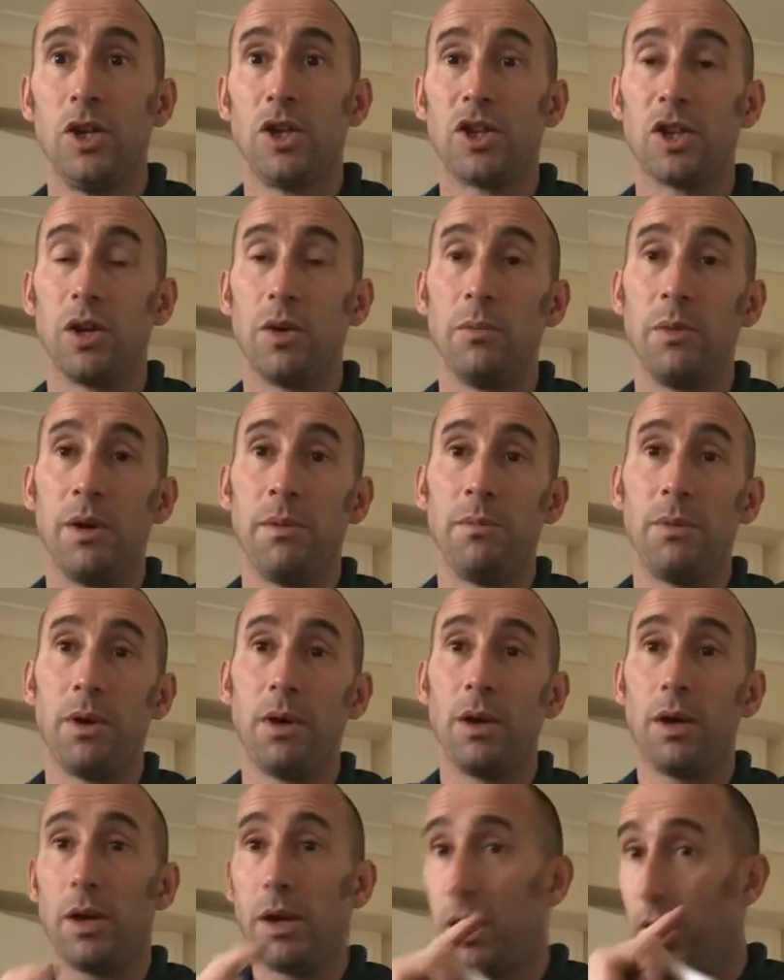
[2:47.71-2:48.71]
So
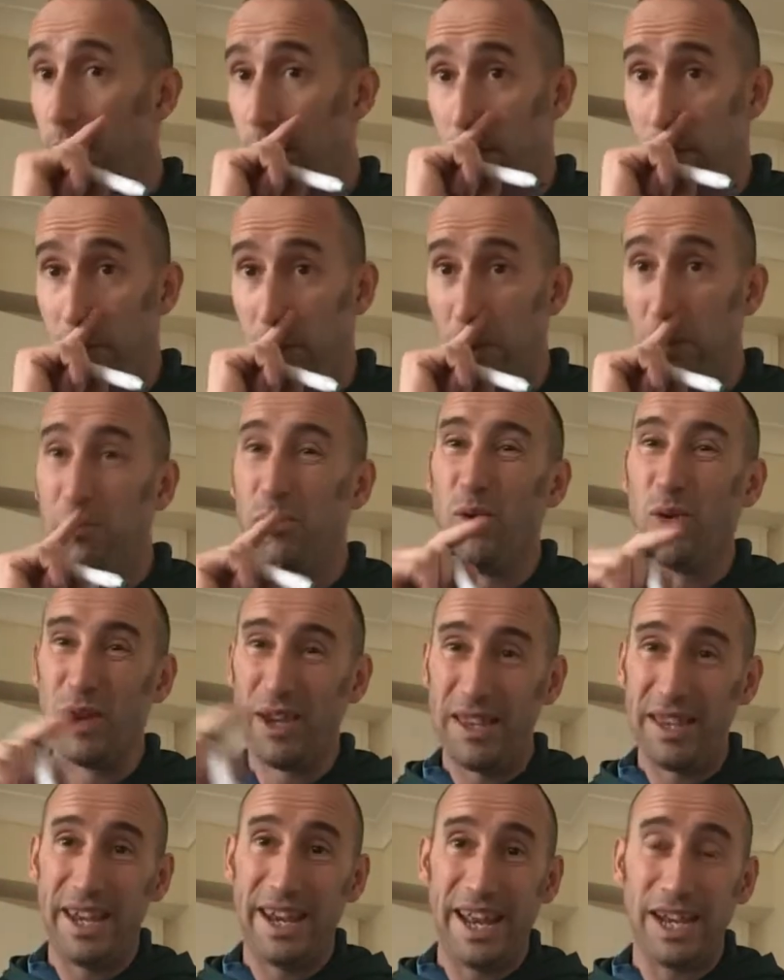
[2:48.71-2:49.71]
remember, well, more
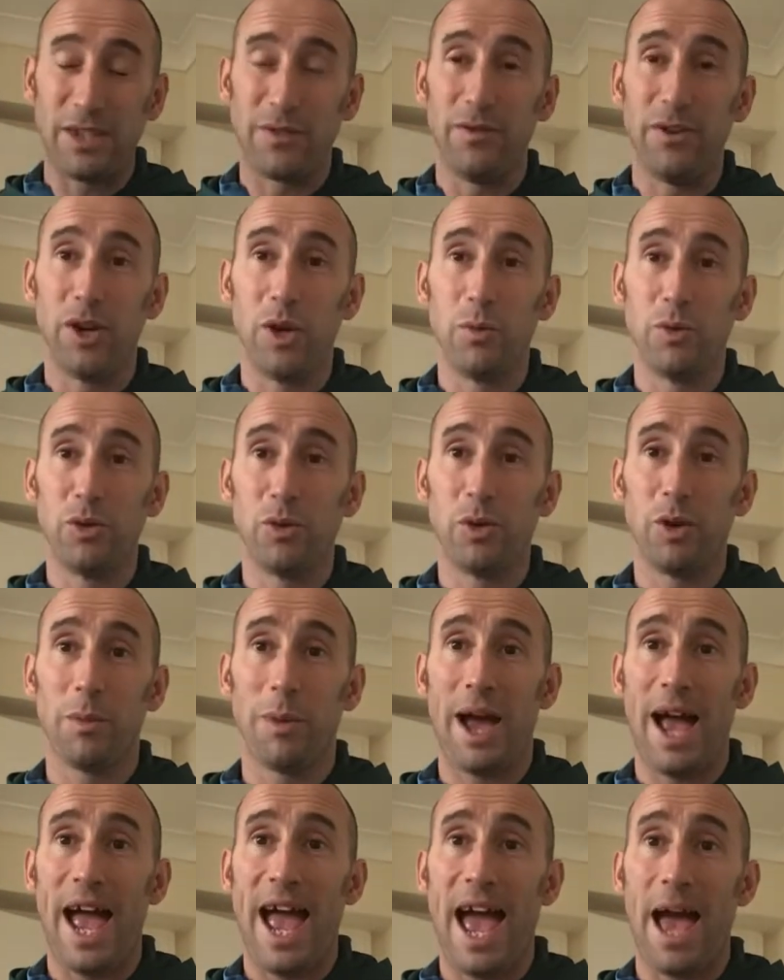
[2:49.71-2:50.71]
in the next video, we're talking
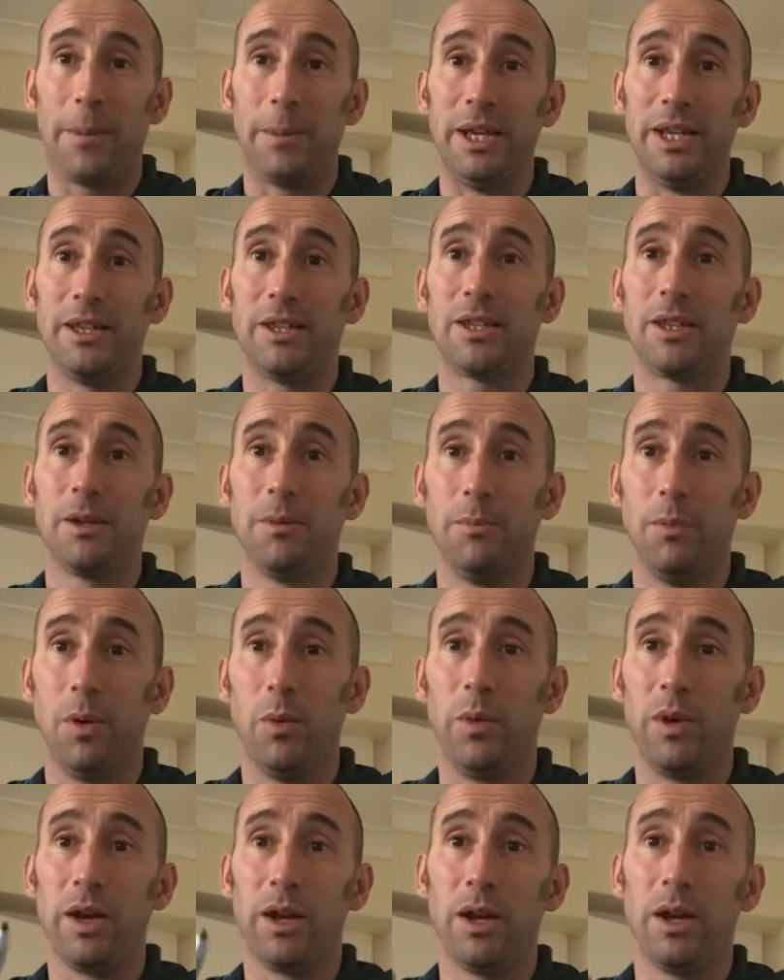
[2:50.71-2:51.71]
about habits,
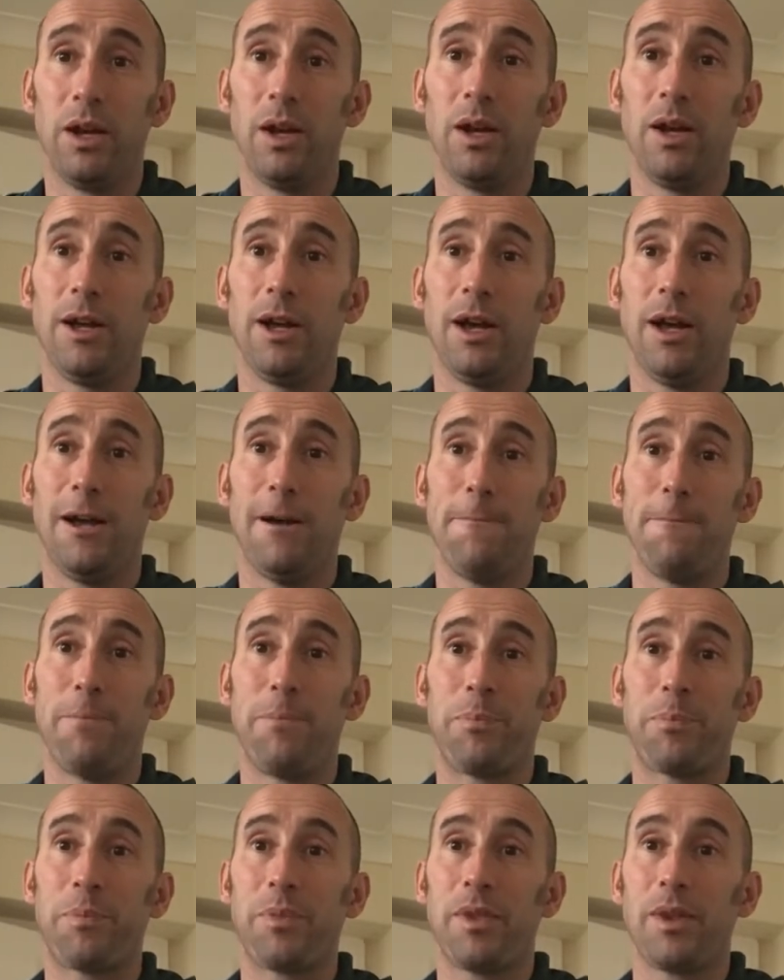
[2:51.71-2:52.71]
but we're going to
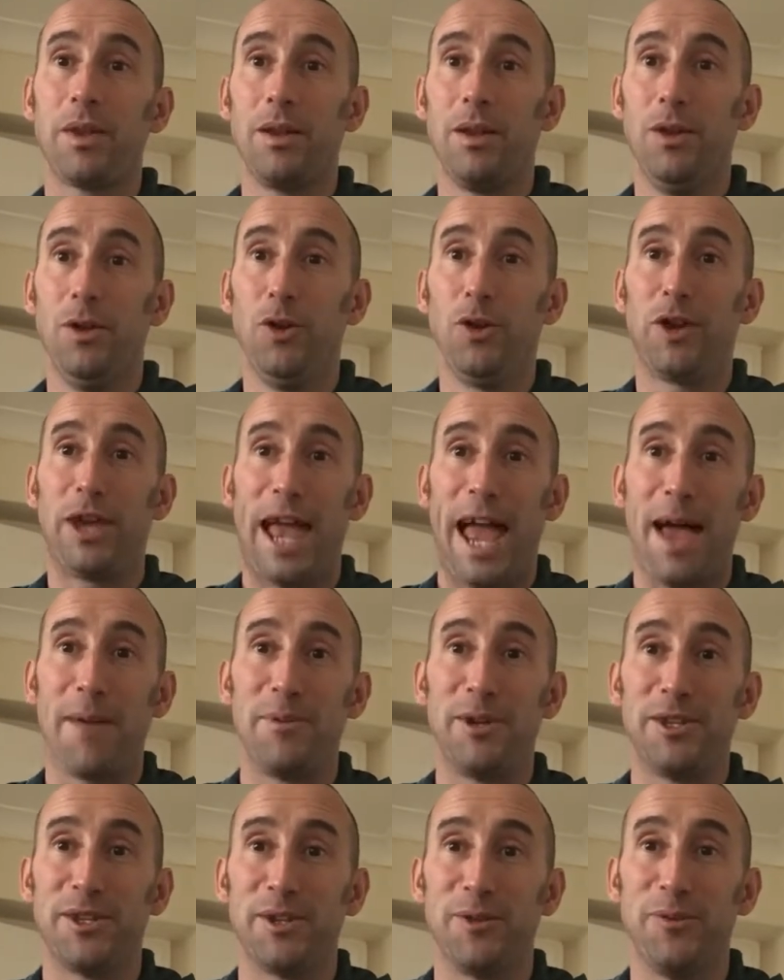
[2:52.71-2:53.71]
look at
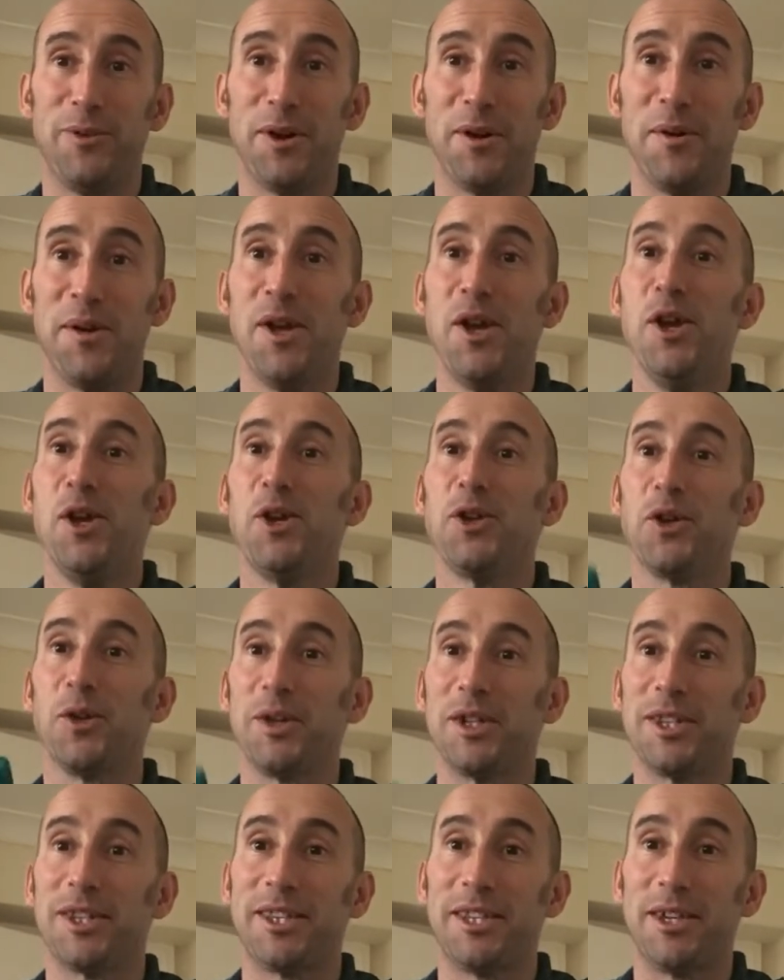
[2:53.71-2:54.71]
habits in a while. So I'm
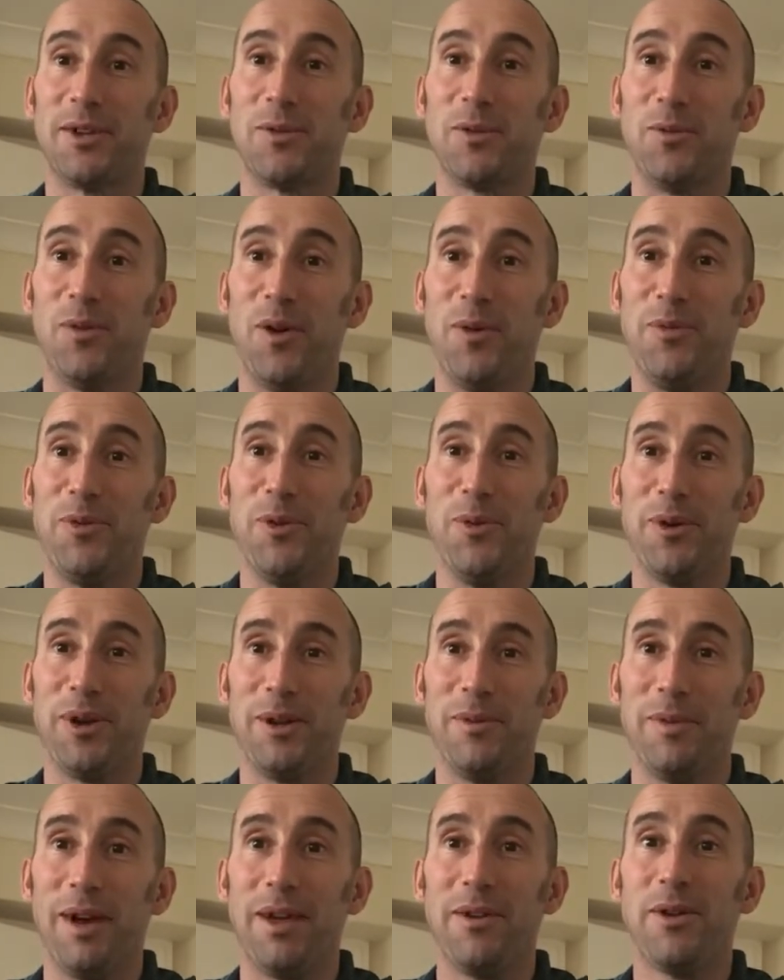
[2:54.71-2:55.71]
going to stick with what I'm talking
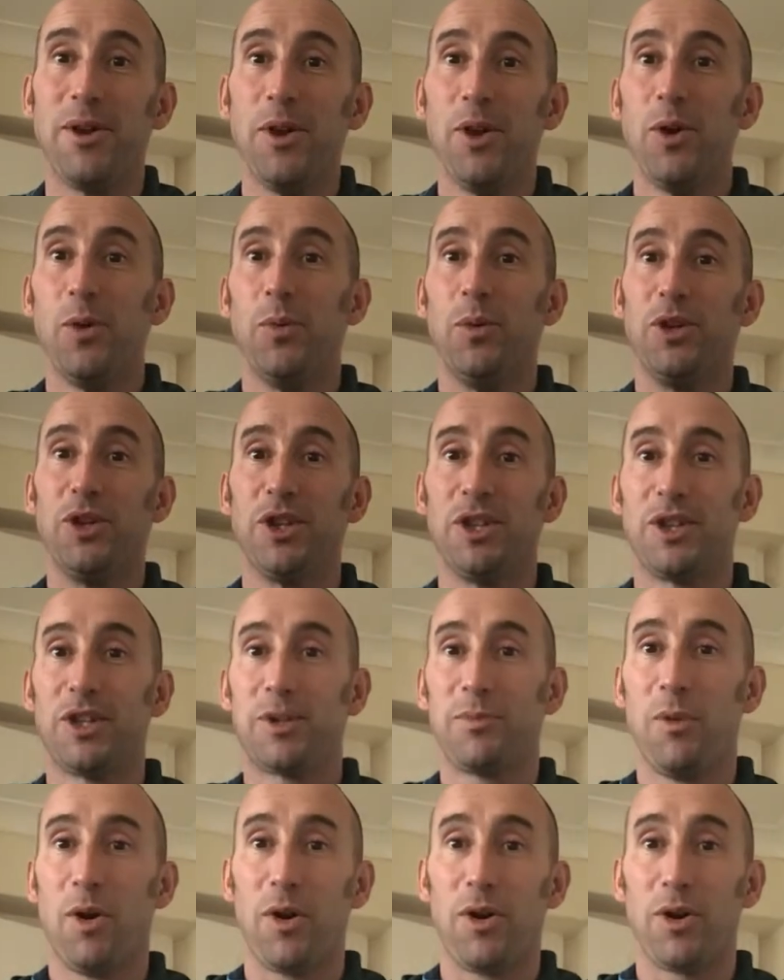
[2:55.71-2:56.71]
about, which is
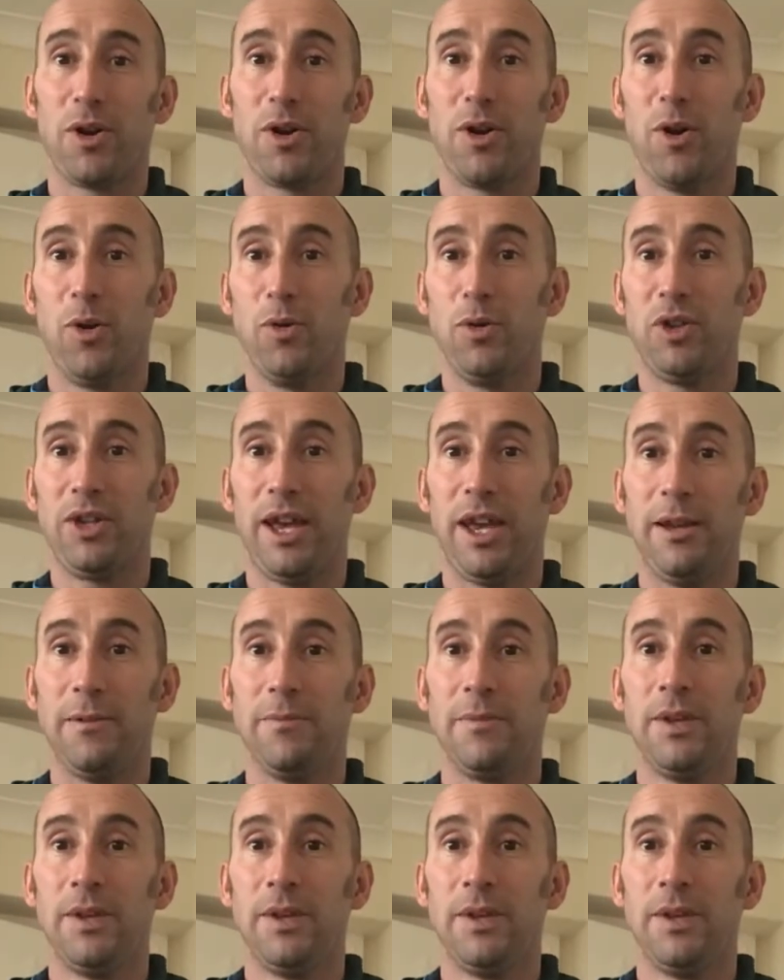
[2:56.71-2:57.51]
smart goal setting.